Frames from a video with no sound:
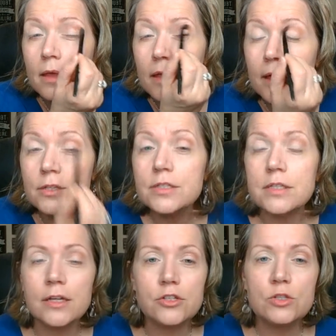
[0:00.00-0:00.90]
And you
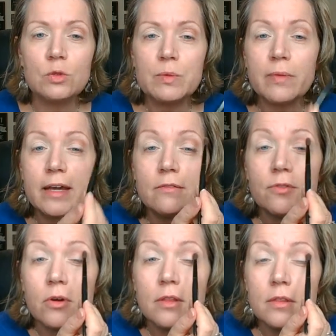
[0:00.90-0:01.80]
see, I just swoop it back and
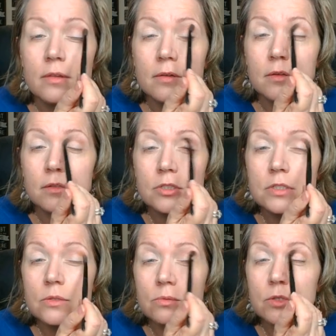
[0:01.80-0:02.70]
forth.
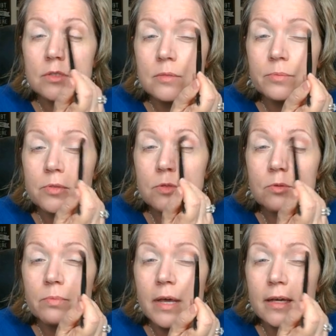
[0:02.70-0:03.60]
Just a real simple
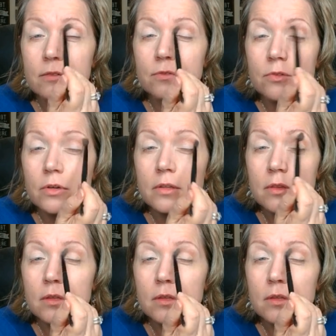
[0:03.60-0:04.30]
swoop back and forth.